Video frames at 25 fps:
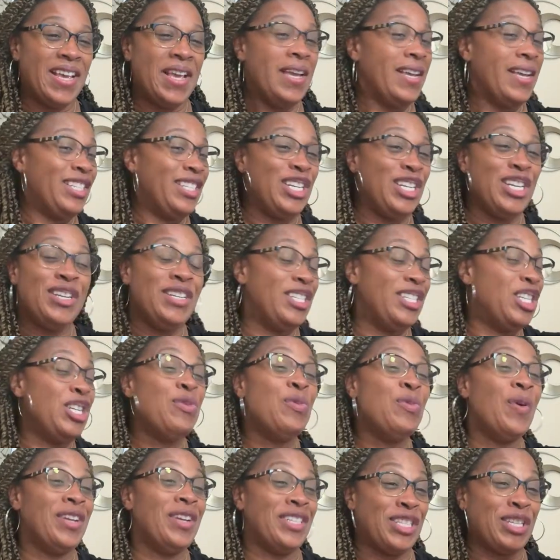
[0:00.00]
she
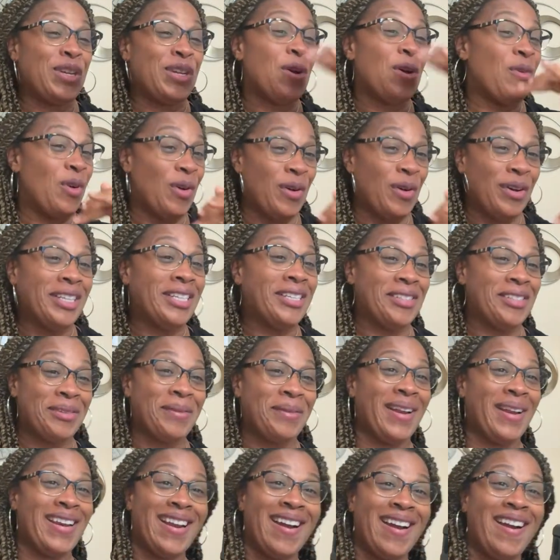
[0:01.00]
wants to go under the
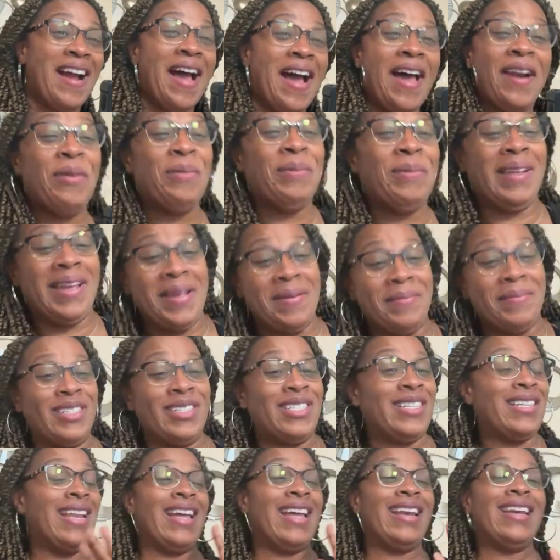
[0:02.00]
radar. I don't blame her.
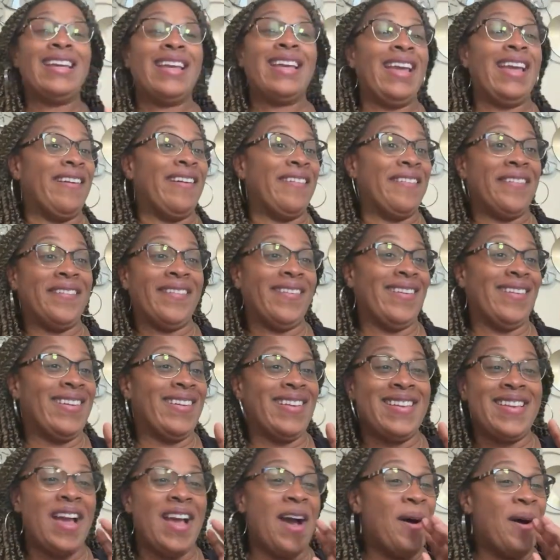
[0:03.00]
She's like, look here,
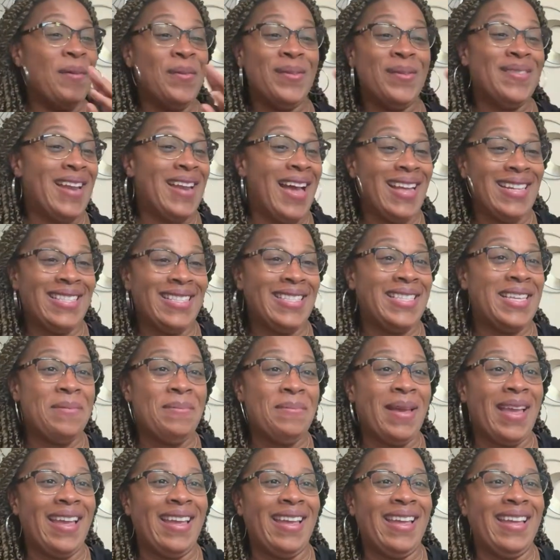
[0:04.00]
y'all will not see
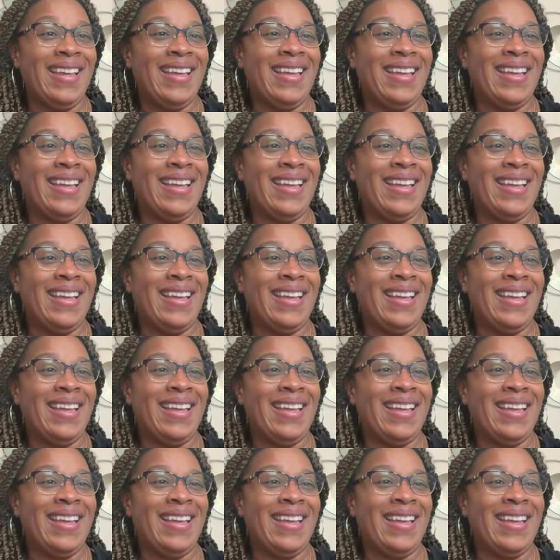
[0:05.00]
me.